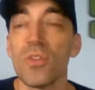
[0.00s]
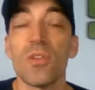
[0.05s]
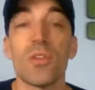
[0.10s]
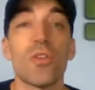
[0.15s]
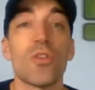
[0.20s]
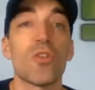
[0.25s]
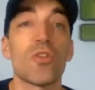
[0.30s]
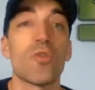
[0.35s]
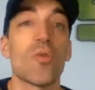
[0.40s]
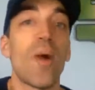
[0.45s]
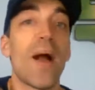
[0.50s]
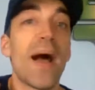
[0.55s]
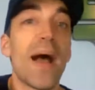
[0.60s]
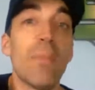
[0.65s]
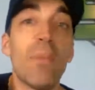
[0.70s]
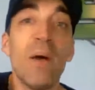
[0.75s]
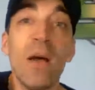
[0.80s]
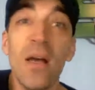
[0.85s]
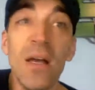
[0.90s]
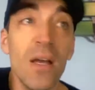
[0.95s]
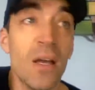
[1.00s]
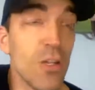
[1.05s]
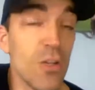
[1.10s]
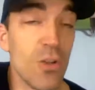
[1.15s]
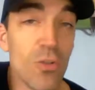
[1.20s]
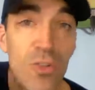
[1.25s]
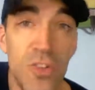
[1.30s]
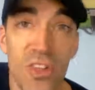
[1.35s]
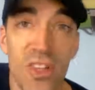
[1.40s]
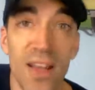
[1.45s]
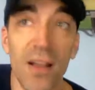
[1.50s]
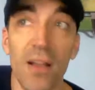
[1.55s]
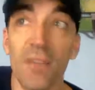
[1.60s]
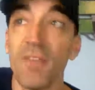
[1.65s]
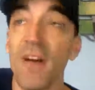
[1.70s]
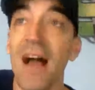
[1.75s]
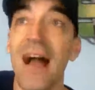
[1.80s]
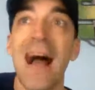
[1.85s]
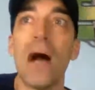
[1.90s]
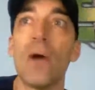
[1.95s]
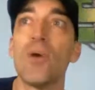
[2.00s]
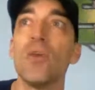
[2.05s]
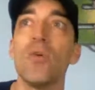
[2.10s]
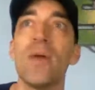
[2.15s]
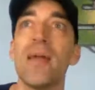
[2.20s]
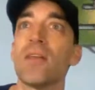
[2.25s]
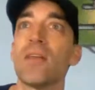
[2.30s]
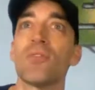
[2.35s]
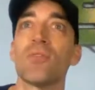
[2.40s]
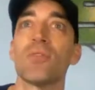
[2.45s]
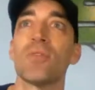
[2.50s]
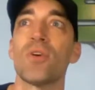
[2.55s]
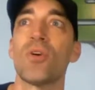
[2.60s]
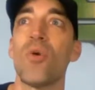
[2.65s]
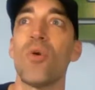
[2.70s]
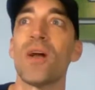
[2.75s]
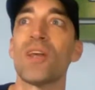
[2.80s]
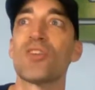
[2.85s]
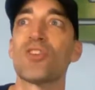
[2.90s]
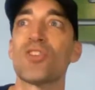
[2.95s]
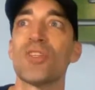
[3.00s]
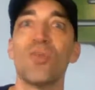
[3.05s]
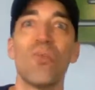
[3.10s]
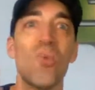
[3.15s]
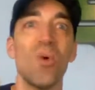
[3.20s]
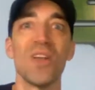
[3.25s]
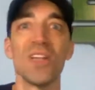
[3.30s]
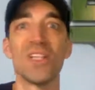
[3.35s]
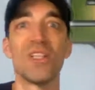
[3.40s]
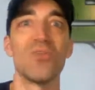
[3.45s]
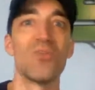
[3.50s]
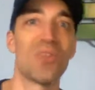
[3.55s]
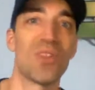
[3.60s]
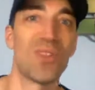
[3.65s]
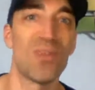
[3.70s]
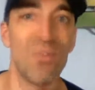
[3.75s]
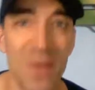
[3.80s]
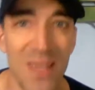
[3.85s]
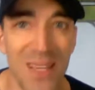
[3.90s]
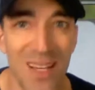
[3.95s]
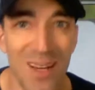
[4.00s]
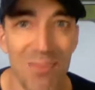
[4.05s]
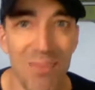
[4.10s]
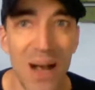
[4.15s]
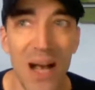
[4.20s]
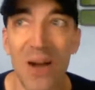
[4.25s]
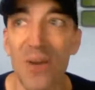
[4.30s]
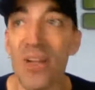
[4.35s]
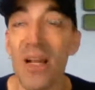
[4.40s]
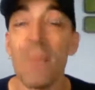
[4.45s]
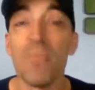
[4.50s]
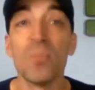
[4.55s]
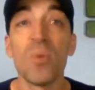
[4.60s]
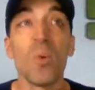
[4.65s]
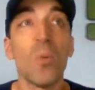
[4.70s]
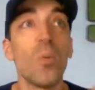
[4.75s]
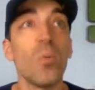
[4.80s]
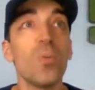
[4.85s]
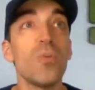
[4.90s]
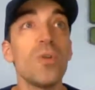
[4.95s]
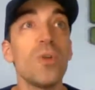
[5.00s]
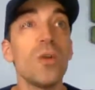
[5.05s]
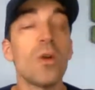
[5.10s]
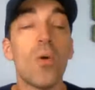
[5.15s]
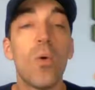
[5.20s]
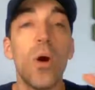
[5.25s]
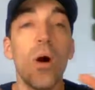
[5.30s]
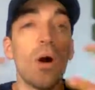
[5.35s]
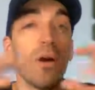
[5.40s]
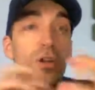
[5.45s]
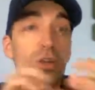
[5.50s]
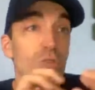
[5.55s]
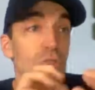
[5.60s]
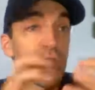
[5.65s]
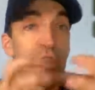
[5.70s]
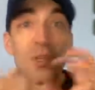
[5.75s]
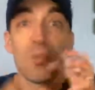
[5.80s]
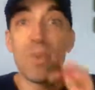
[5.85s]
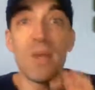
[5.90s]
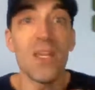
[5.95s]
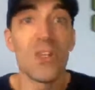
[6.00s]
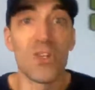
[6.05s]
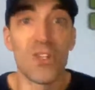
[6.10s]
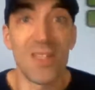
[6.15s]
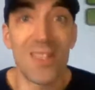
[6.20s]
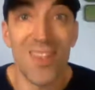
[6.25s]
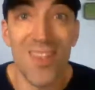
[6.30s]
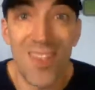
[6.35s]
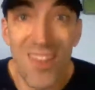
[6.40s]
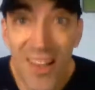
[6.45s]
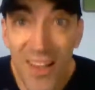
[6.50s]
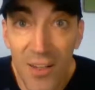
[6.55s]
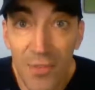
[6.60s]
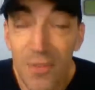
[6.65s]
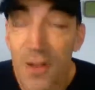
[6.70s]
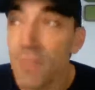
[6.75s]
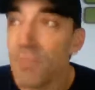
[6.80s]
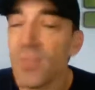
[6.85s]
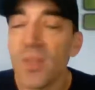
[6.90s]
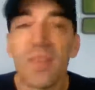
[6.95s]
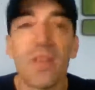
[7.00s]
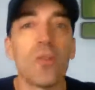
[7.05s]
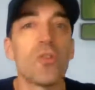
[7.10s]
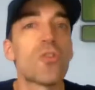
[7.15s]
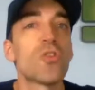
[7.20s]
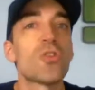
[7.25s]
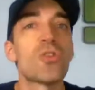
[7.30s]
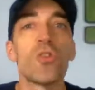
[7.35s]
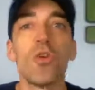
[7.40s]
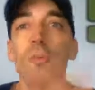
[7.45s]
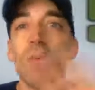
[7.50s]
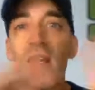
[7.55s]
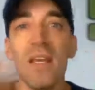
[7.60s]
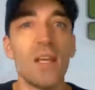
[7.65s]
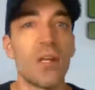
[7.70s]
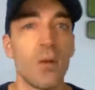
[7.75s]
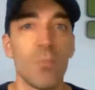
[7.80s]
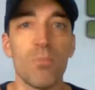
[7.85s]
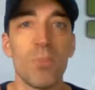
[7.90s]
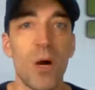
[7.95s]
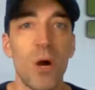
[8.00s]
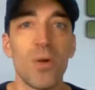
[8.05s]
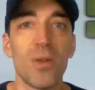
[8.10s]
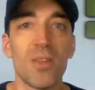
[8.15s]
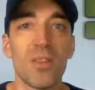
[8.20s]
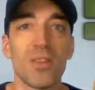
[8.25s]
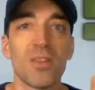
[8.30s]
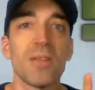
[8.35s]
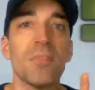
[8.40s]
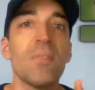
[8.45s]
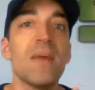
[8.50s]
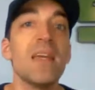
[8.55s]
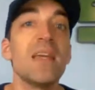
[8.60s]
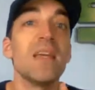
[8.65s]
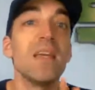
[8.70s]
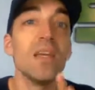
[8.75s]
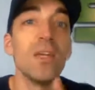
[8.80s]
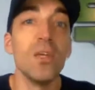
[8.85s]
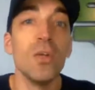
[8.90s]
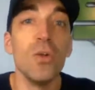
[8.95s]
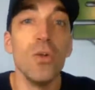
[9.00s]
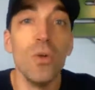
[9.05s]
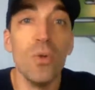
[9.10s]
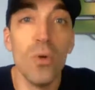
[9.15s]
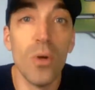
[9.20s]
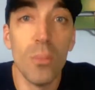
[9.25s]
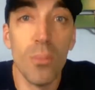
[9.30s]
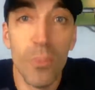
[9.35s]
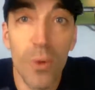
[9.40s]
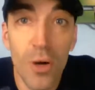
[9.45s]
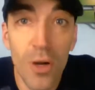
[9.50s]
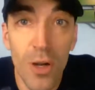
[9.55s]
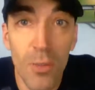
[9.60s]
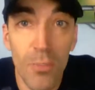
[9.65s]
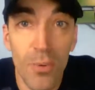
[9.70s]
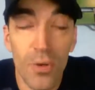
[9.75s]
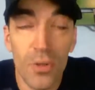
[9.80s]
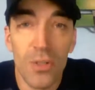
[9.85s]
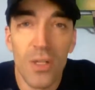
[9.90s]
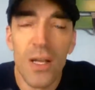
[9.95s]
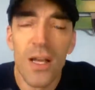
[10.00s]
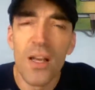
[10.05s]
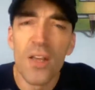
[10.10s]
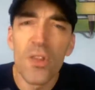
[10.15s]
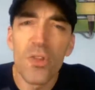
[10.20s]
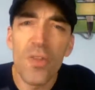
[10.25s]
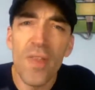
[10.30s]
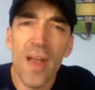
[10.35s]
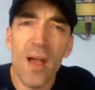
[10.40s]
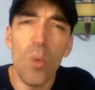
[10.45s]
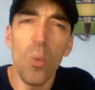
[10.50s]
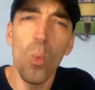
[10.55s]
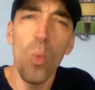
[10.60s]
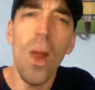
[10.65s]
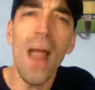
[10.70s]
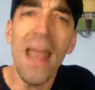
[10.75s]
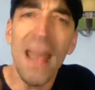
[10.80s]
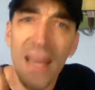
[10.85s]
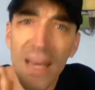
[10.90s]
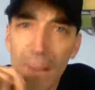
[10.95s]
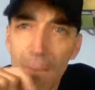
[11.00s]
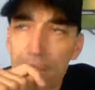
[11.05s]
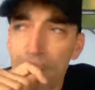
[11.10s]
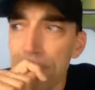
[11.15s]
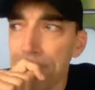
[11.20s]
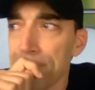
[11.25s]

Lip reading: to describe yourself, how you answer the question, what do you speak about, your speech itself. There's so many components to making you bookable so that when